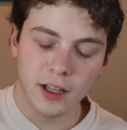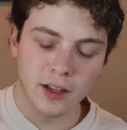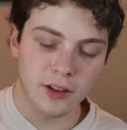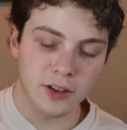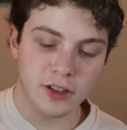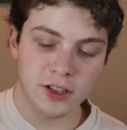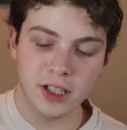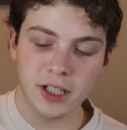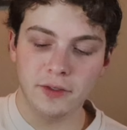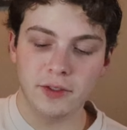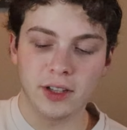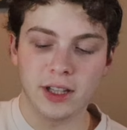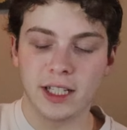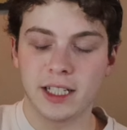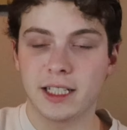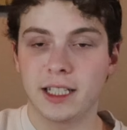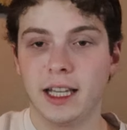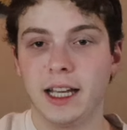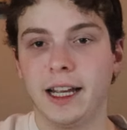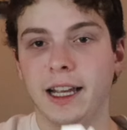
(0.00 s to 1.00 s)
There's even
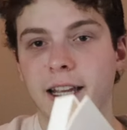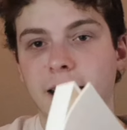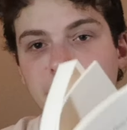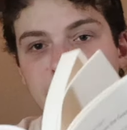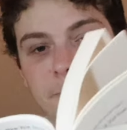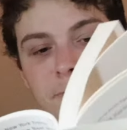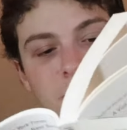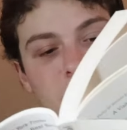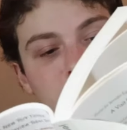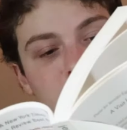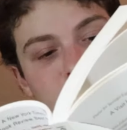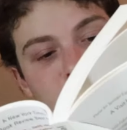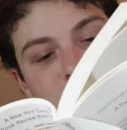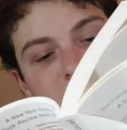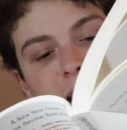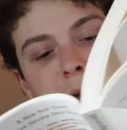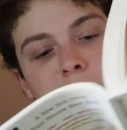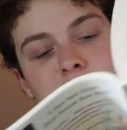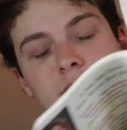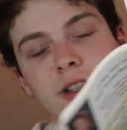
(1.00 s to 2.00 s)
this like
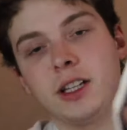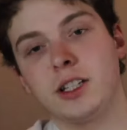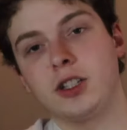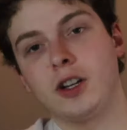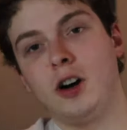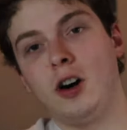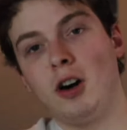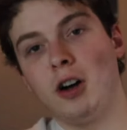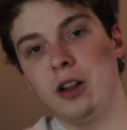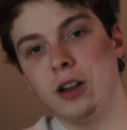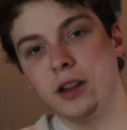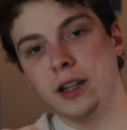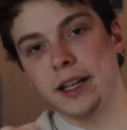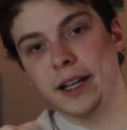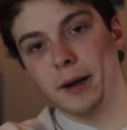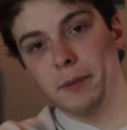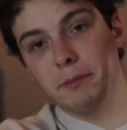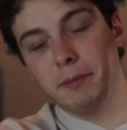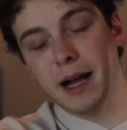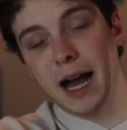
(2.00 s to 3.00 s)
chapter that's all
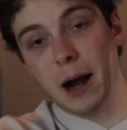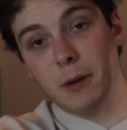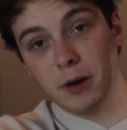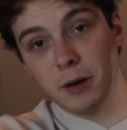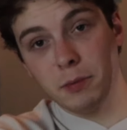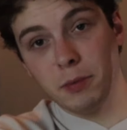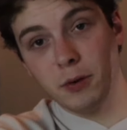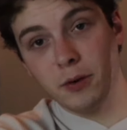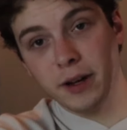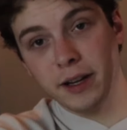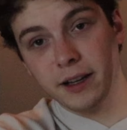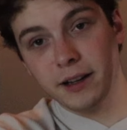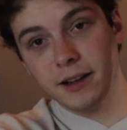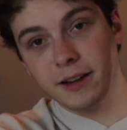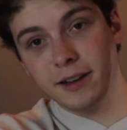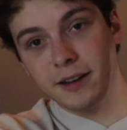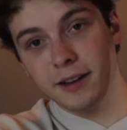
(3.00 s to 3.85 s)
like a PowerPoint.